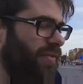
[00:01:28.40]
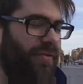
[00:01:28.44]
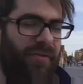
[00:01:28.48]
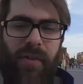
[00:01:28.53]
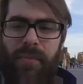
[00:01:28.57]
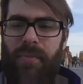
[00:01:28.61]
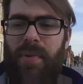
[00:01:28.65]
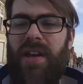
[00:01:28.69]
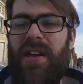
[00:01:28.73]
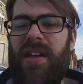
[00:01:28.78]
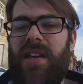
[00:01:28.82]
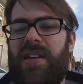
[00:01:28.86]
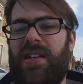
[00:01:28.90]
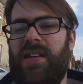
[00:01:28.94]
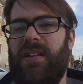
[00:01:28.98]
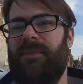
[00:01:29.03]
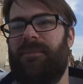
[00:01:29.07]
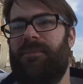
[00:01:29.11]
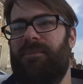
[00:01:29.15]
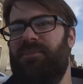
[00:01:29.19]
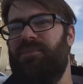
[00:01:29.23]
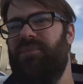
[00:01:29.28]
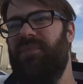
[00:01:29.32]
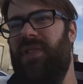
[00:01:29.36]
for me,
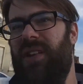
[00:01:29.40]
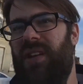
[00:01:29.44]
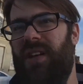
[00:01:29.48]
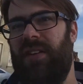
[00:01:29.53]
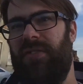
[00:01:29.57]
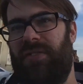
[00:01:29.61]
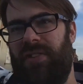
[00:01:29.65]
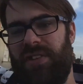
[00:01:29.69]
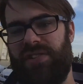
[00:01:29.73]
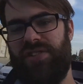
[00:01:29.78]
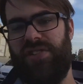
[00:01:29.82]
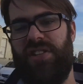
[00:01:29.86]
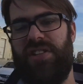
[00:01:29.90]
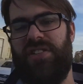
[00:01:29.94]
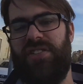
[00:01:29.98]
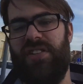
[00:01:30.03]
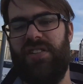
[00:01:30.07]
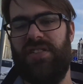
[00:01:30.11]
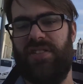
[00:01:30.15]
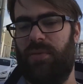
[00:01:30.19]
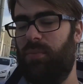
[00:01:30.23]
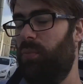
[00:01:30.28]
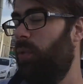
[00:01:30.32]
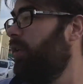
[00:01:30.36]
you know, this city
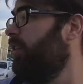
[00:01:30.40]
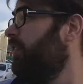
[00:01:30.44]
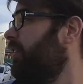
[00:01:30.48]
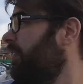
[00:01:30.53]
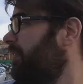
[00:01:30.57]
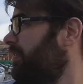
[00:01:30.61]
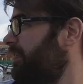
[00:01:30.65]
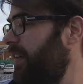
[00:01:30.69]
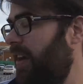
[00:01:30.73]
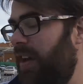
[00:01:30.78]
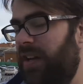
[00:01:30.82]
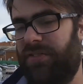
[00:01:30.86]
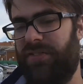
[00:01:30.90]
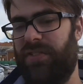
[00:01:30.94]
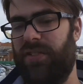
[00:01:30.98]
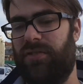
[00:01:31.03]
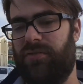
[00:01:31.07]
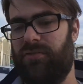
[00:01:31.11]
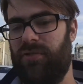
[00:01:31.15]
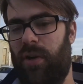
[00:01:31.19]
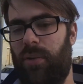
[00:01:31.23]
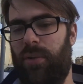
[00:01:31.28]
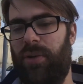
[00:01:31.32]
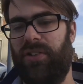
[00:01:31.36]
is one of the fastest
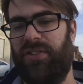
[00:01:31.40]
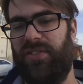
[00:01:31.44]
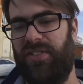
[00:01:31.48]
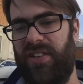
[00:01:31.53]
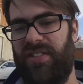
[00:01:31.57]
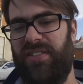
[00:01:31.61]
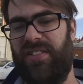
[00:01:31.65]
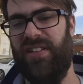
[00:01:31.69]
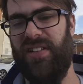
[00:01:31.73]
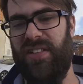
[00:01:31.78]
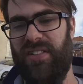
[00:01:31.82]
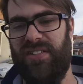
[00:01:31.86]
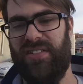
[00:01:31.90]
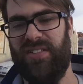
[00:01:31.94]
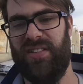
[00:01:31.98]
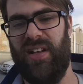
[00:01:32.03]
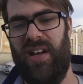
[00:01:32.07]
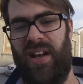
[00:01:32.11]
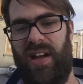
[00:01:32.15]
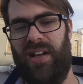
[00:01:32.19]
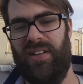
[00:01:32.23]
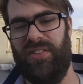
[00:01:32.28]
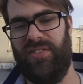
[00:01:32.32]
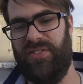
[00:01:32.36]
growing cities,
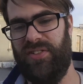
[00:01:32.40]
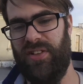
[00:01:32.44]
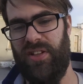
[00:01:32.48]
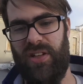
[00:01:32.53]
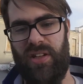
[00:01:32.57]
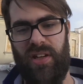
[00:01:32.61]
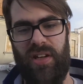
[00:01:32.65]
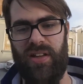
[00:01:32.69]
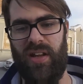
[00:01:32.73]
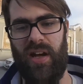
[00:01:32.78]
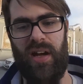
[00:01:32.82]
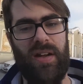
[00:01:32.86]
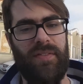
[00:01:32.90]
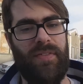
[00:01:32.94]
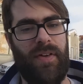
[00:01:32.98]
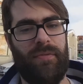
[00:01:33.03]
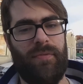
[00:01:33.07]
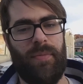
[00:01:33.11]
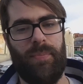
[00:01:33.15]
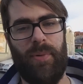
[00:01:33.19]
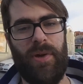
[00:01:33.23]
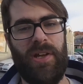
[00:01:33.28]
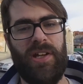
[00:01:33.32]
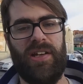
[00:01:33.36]
certainly that I've
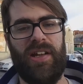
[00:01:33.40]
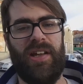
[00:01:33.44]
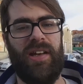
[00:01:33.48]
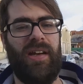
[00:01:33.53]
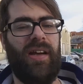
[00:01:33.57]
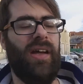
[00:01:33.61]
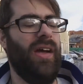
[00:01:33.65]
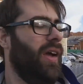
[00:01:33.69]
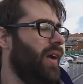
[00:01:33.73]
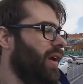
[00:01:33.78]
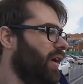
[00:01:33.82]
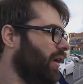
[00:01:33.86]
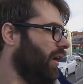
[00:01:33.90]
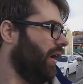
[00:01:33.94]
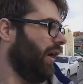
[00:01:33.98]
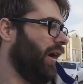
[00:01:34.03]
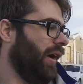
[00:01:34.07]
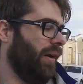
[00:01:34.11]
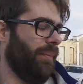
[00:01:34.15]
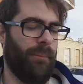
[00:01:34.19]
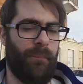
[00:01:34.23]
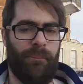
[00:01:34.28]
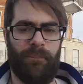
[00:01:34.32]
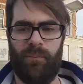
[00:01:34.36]
ever been in,
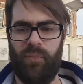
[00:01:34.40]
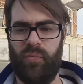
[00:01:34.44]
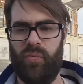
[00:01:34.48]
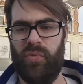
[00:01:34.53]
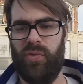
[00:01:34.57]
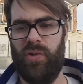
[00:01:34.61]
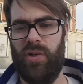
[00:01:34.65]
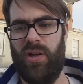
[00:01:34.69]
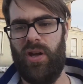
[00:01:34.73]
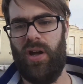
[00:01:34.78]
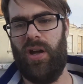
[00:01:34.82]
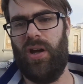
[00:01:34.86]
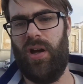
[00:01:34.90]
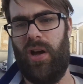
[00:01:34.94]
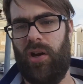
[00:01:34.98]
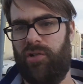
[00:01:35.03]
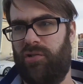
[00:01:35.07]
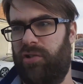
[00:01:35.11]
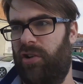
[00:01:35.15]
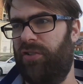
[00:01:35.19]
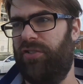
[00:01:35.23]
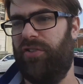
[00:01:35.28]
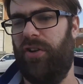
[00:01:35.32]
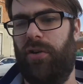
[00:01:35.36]

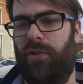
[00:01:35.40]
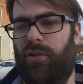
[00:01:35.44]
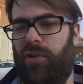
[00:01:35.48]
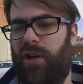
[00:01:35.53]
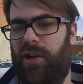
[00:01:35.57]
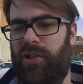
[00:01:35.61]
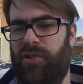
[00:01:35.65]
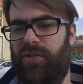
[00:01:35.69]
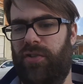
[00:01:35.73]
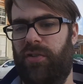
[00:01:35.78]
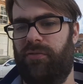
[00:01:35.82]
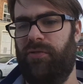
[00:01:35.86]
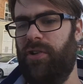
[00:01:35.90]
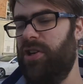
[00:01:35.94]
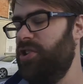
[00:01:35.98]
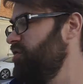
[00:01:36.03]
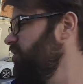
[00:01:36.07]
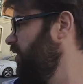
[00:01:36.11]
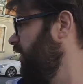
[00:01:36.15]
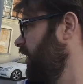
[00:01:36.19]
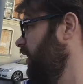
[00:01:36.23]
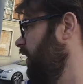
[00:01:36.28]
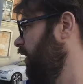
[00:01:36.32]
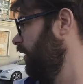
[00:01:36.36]
across the whole country of
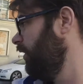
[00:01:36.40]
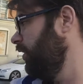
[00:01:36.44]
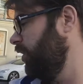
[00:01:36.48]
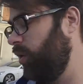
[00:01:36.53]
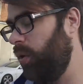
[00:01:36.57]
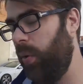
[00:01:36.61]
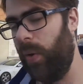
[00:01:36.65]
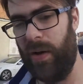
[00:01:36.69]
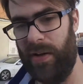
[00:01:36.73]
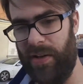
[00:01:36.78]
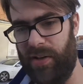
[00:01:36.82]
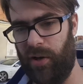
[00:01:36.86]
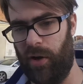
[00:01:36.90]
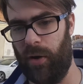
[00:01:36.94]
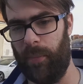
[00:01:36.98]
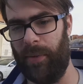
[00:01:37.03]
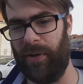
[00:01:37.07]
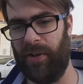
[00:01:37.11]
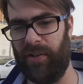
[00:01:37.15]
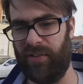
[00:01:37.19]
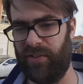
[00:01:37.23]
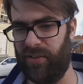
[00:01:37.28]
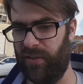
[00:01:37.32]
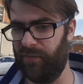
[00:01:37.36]
Russia. I can't quite
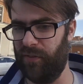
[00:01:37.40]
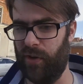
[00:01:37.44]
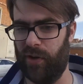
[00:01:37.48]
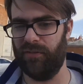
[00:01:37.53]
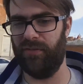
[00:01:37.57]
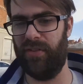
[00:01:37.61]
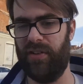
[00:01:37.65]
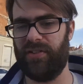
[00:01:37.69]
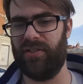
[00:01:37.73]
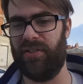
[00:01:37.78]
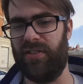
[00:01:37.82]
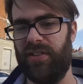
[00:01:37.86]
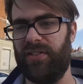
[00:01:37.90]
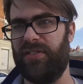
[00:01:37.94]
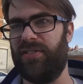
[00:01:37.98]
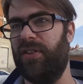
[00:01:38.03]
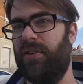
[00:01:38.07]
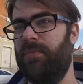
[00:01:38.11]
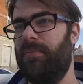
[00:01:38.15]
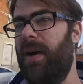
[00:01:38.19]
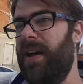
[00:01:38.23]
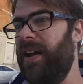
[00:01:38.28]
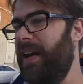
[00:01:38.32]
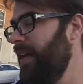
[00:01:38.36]
comment because I've not visited
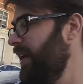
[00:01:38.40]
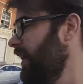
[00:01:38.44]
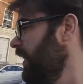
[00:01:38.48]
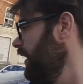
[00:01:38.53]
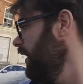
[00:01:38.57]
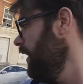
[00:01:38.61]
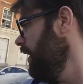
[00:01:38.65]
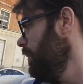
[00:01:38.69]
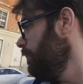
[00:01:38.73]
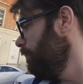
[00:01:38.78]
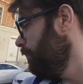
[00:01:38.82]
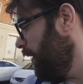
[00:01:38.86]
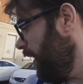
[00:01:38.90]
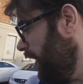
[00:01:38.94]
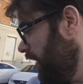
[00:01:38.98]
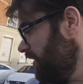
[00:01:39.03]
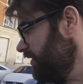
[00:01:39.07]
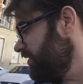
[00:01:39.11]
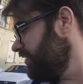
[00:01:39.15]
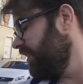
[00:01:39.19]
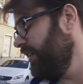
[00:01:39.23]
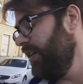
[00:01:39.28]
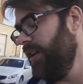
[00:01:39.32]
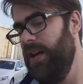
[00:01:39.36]
too many,
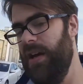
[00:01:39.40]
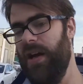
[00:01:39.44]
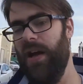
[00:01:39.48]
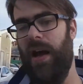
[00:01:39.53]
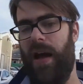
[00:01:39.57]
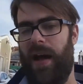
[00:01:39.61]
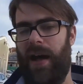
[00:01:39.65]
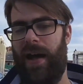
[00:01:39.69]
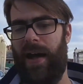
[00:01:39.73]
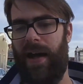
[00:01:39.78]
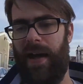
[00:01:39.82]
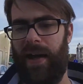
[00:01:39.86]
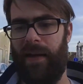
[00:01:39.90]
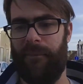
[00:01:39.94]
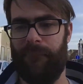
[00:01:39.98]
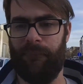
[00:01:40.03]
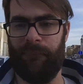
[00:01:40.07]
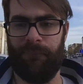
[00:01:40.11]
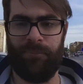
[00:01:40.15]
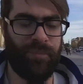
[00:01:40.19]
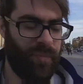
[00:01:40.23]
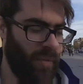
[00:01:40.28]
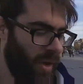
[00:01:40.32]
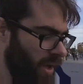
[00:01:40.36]
but
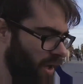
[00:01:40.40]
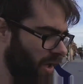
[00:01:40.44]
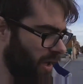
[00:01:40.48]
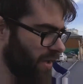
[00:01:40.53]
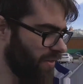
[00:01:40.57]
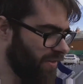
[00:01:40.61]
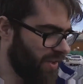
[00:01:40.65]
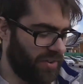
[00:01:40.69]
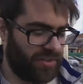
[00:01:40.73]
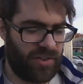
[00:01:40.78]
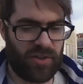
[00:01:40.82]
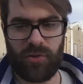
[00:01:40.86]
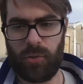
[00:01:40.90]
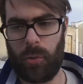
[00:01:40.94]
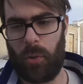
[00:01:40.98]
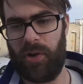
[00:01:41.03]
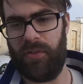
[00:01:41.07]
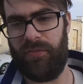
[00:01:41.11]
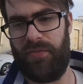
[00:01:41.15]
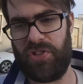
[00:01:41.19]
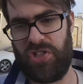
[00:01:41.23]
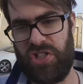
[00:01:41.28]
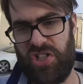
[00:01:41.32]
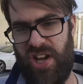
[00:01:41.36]
this is one
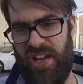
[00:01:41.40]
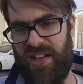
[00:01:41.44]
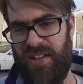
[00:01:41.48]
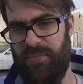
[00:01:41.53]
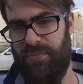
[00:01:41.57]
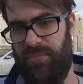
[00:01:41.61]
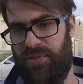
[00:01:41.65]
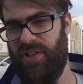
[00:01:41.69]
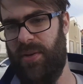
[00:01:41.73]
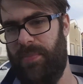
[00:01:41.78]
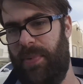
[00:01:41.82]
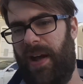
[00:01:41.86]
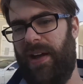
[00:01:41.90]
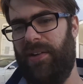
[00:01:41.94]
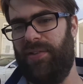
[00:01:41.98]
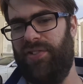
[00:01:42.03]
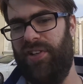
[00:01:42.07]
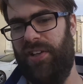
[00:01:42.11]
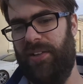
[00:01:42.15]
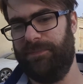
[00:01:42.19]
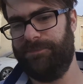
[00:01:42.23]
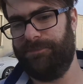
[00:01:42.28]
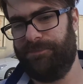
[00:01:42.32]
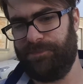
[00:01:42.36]
of the shames about
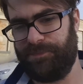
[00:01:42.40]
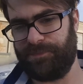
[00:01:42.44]
it.